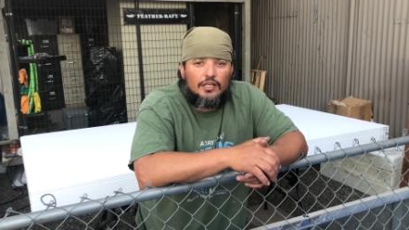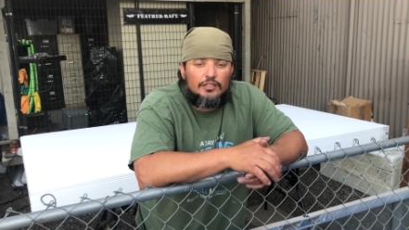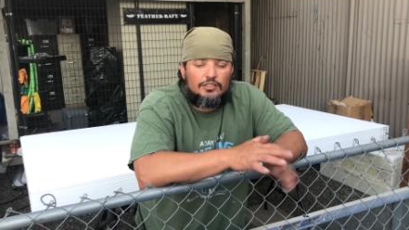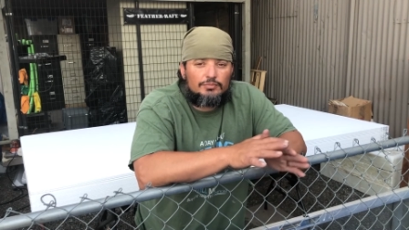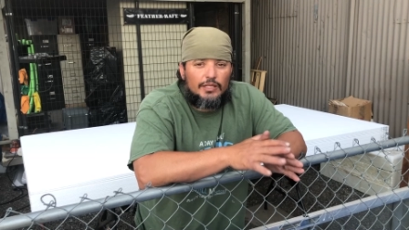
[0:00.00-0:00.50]

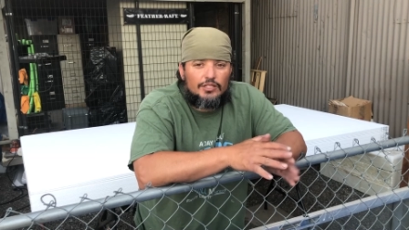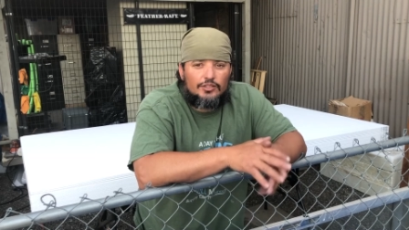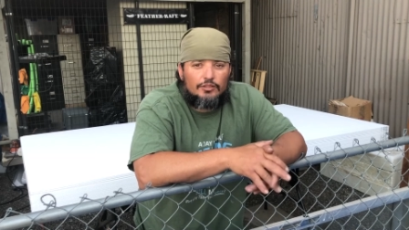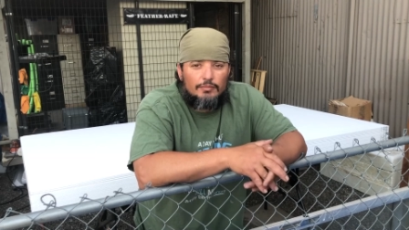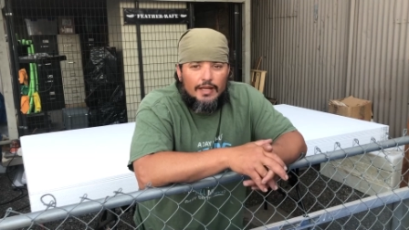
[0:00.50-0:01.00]
Just make sure
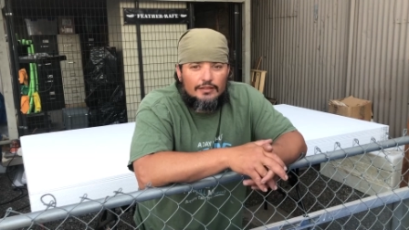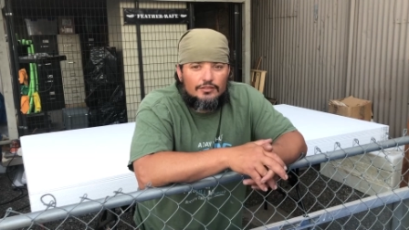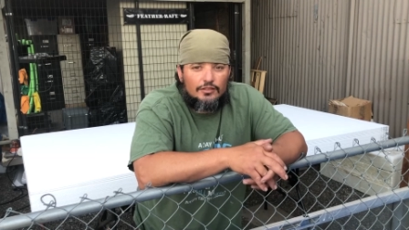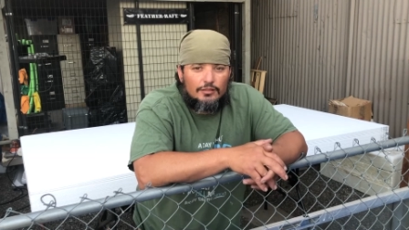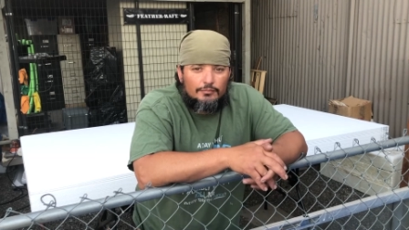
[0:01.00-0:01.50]
your mats
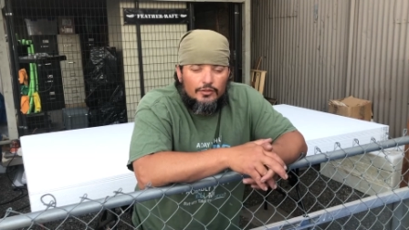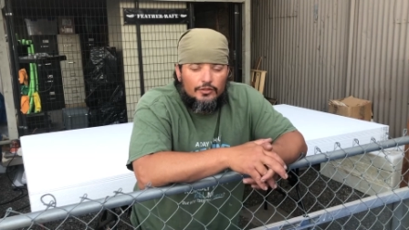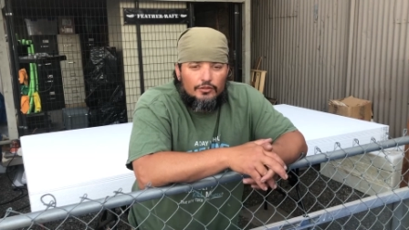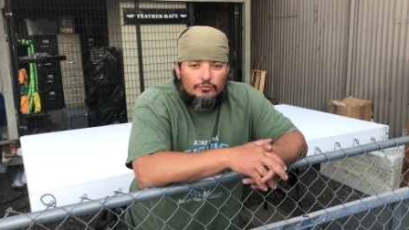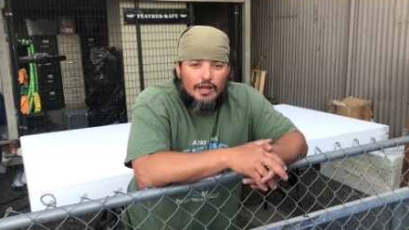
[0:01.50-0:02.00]
or
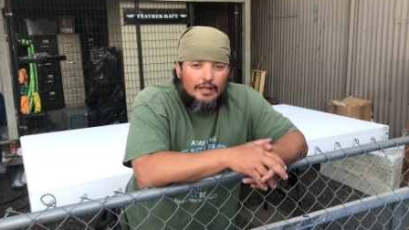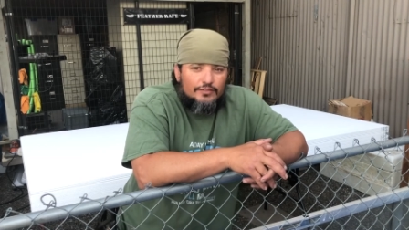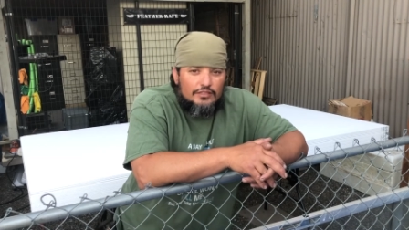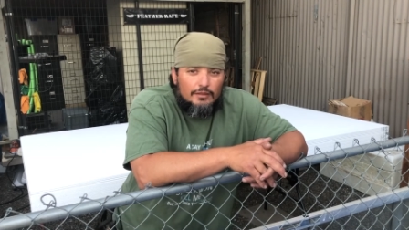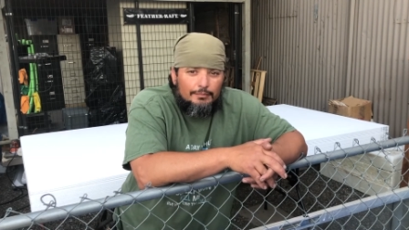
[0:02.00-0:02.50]
your raft
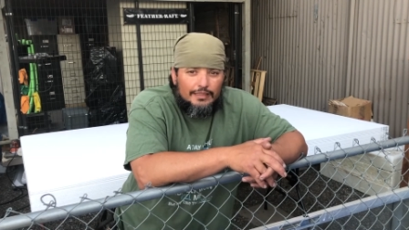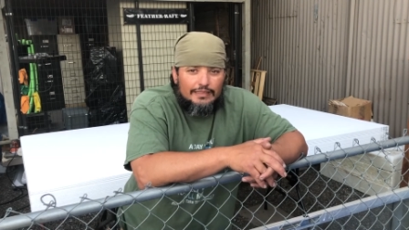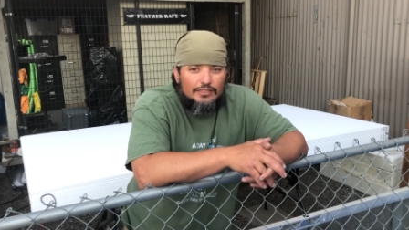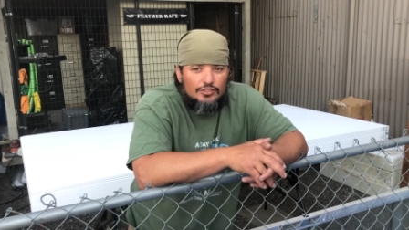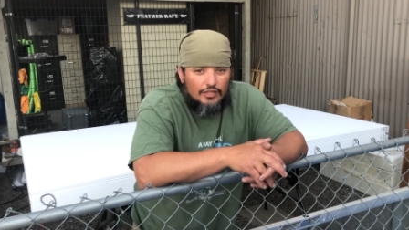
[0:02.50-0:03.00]
is
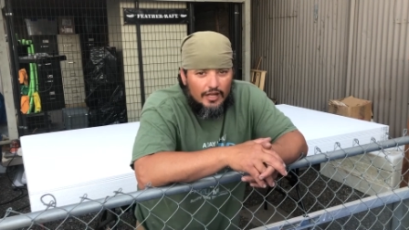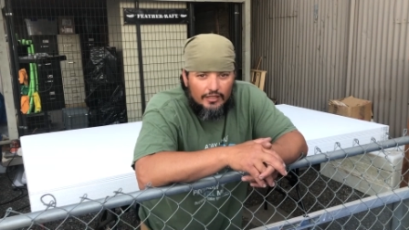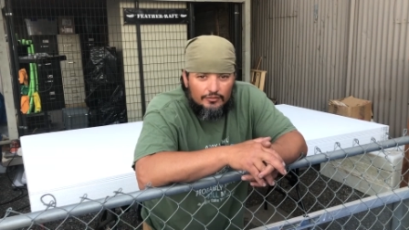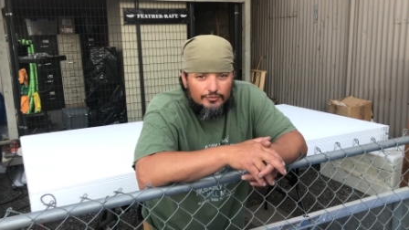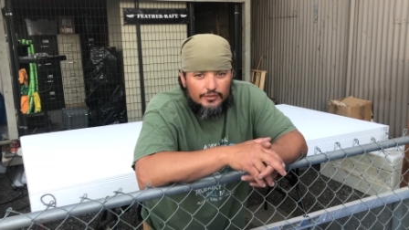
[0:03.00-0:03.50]
completely dry
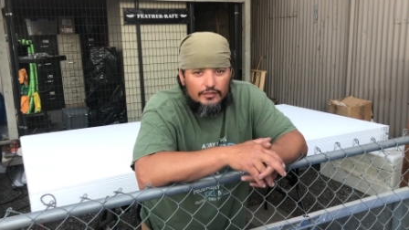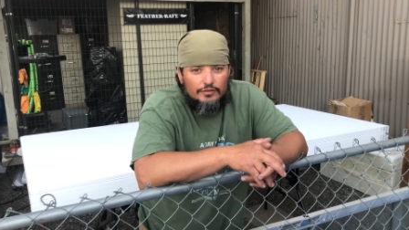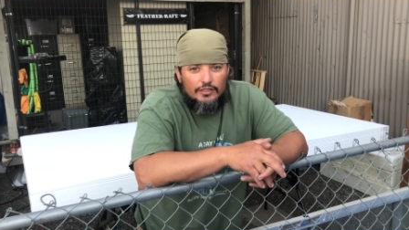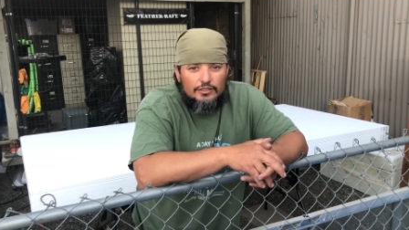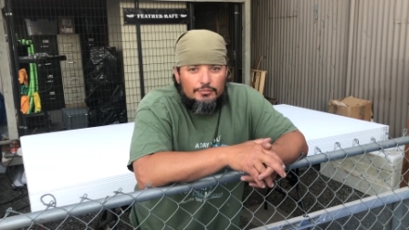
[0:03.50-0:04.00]
and free of
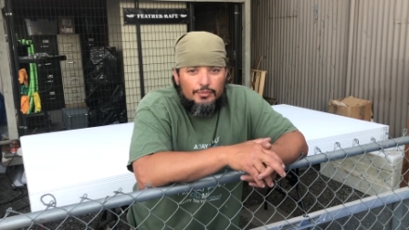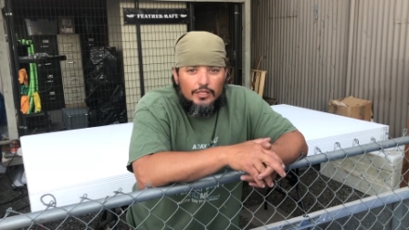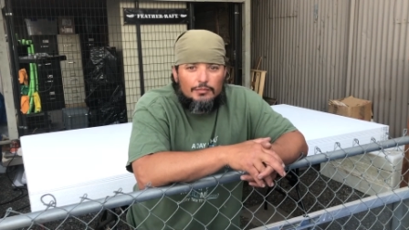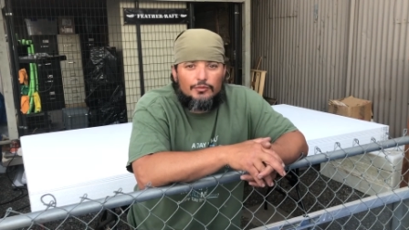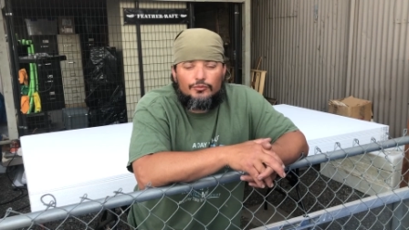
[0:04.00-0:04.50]
any debris
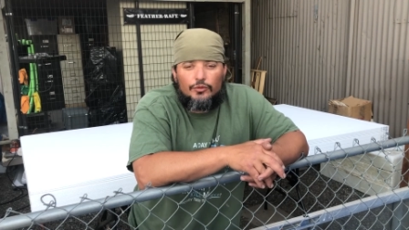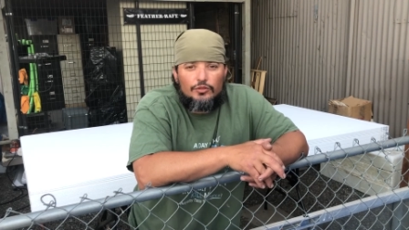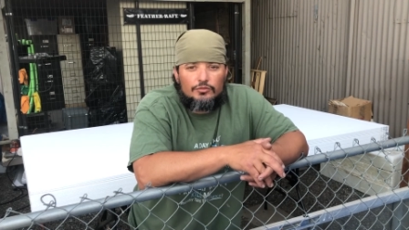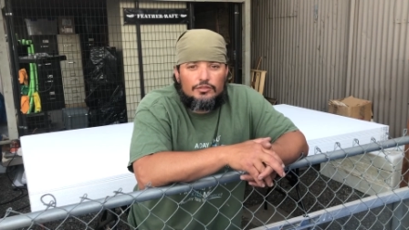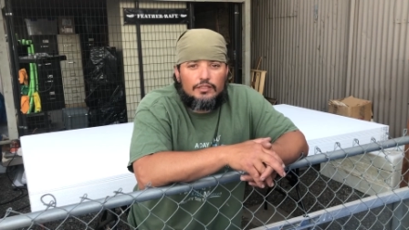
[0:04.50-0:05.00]
before you
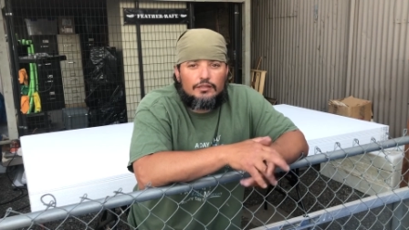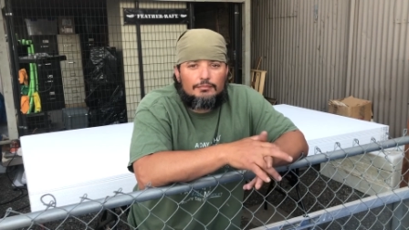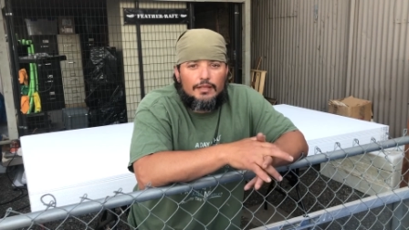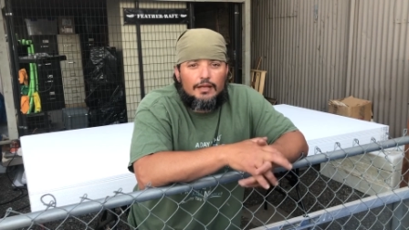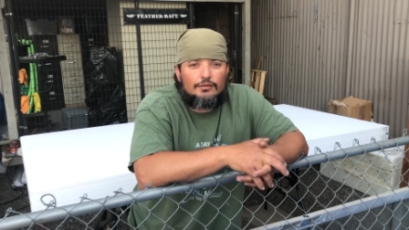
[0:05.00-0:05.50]
stick them
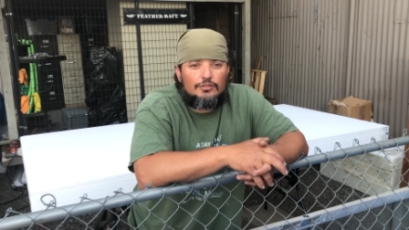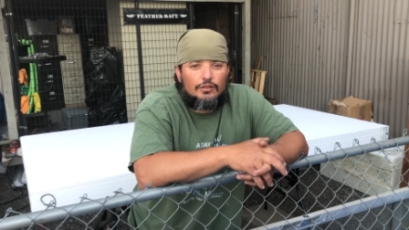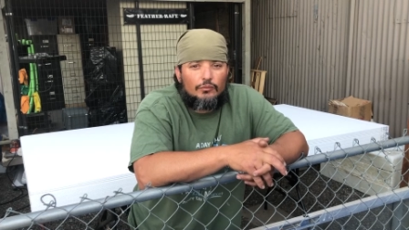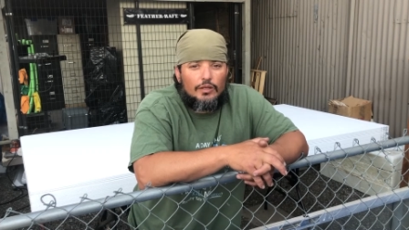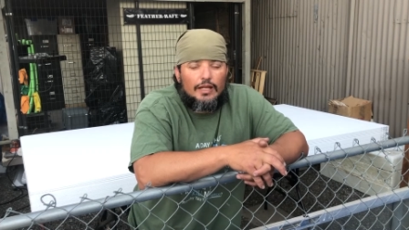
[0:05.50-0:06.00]
down. So
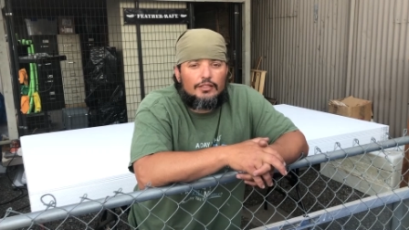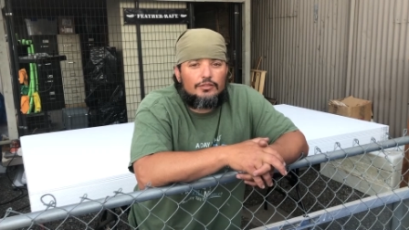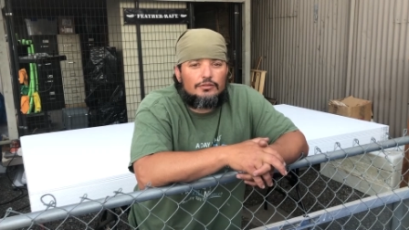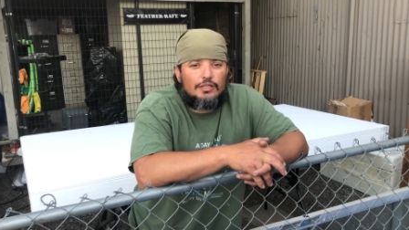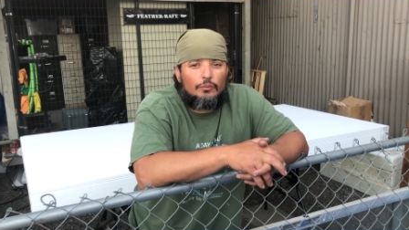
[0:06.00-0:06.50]
what I do
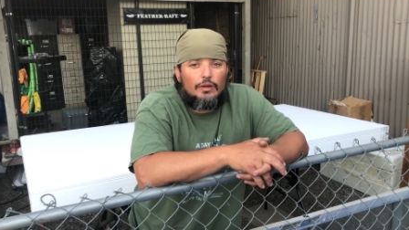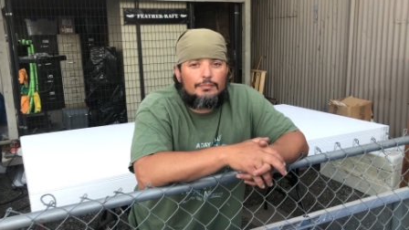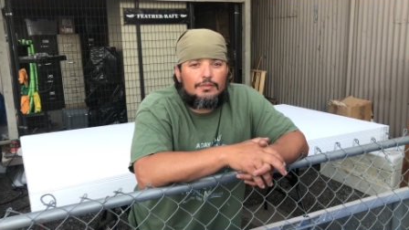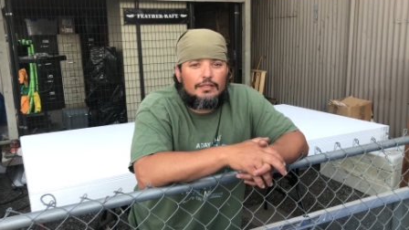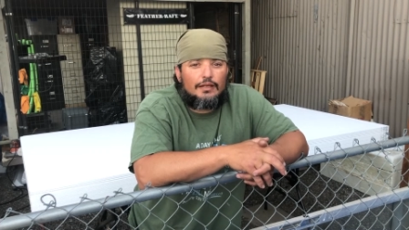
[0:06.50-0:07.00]
is I wipe
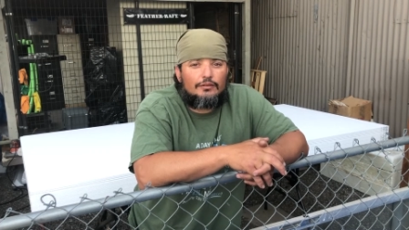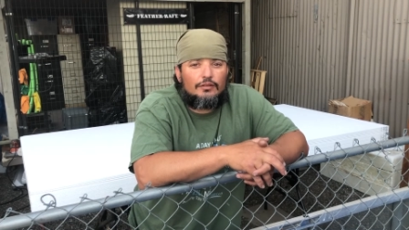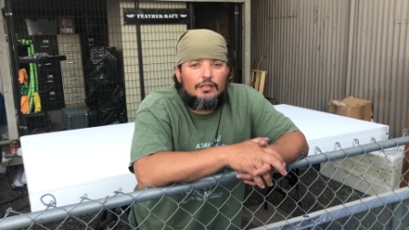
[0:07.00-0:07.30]
it down.